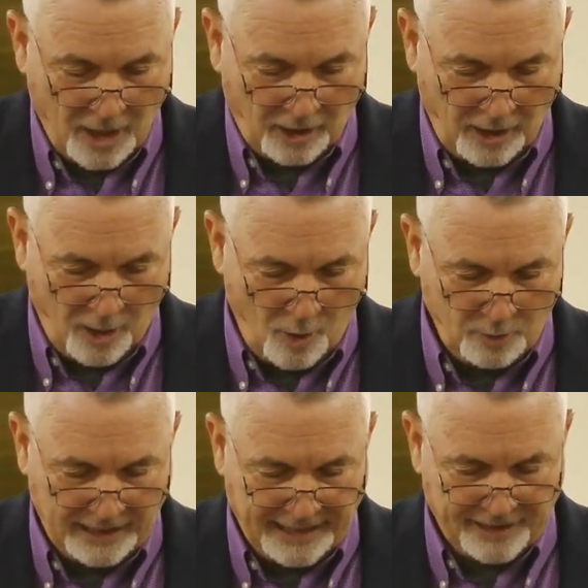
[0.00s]

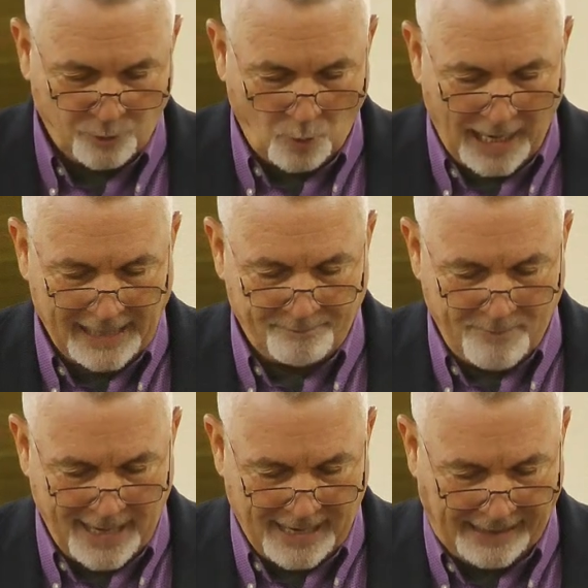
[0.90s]
clothed in his right
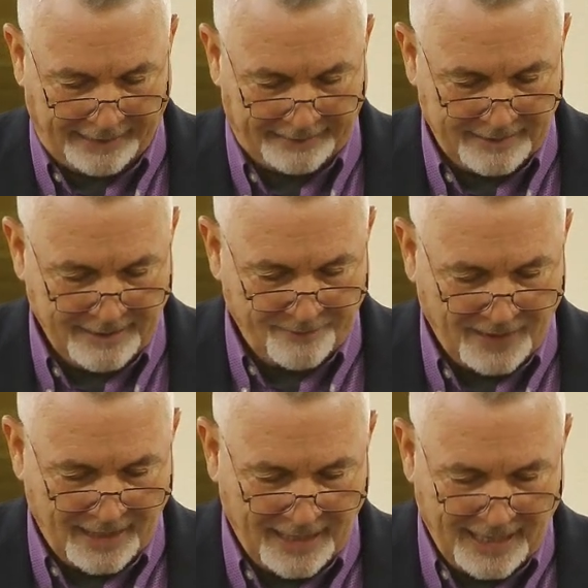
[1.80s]
mind,
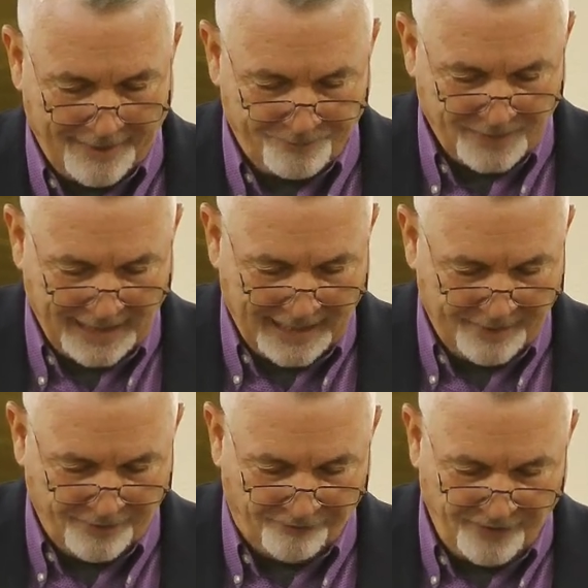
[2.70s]

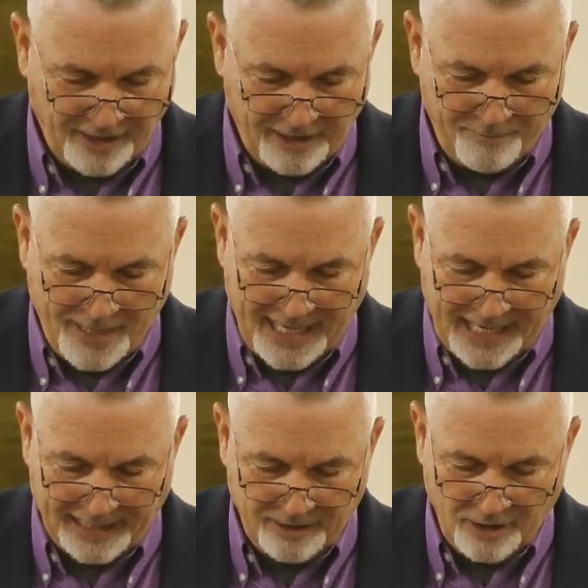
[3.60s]
the very
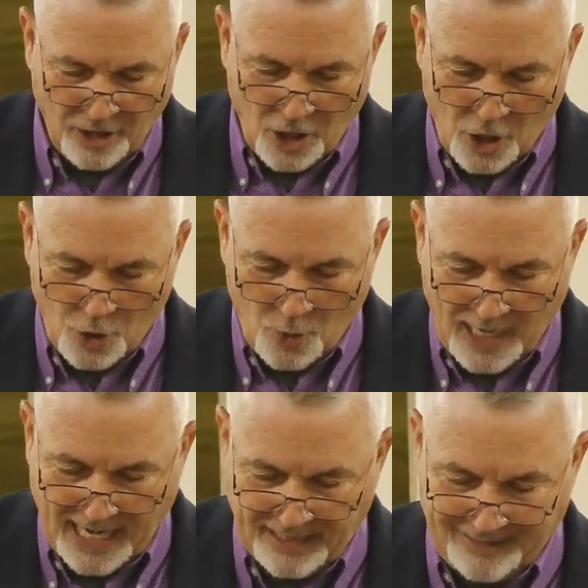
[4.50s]
man who
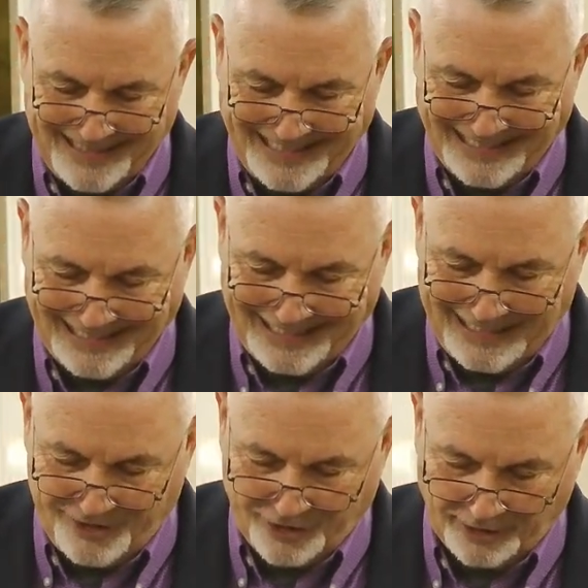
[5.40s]
had the
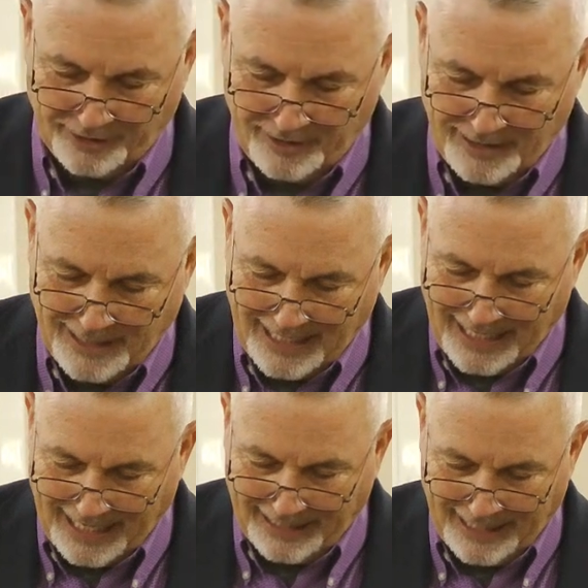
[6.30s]
legion,
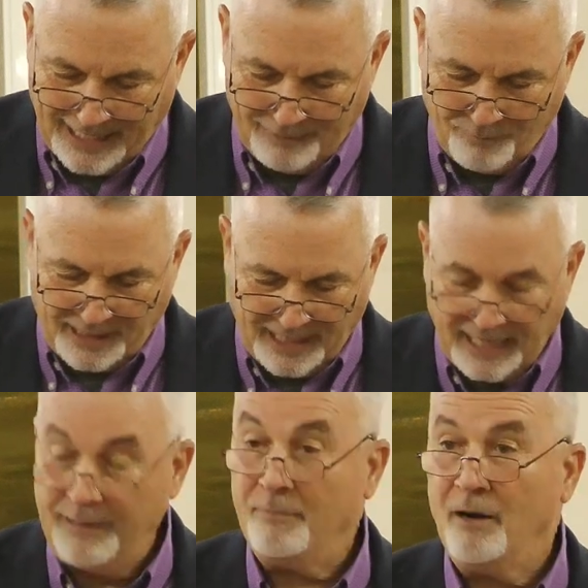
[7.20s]
and they
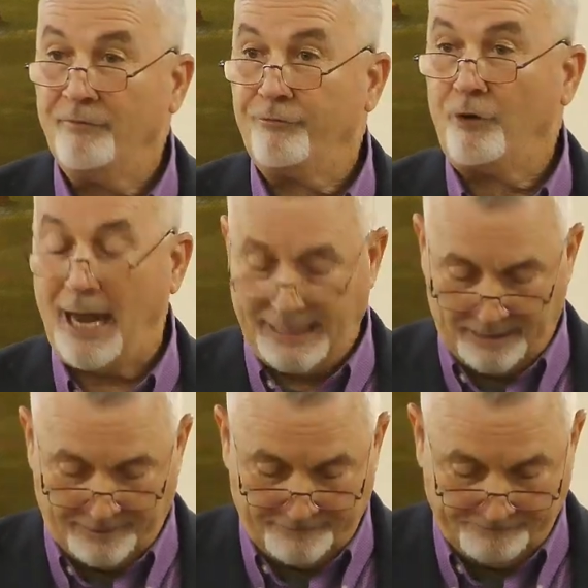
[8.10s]
became frightened.